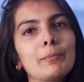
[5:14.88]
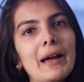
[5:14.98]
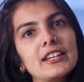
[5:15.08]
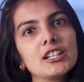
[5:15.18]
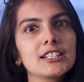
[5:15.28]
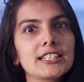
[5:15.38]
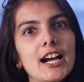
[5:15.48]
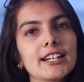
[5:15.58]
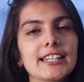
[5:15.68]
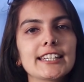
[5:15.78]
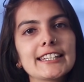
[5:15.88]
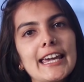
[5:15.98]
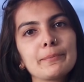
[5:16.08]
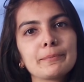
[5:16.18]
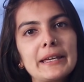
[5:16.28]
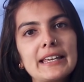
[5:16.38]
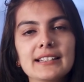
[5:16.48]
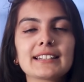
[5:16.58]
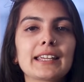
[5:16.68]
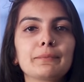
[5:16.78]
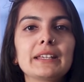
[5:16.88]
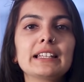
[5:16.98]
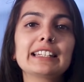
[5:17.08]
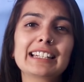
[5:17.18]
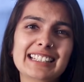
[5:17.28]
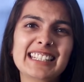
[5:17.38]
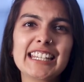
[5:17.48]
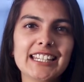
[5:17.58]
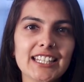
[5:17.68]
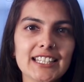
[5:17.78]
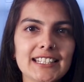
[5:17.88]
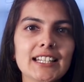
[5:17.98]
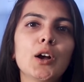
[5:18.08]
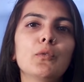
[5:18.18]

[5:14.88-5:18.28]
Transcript: Manual targeting campaigns can be a little tedious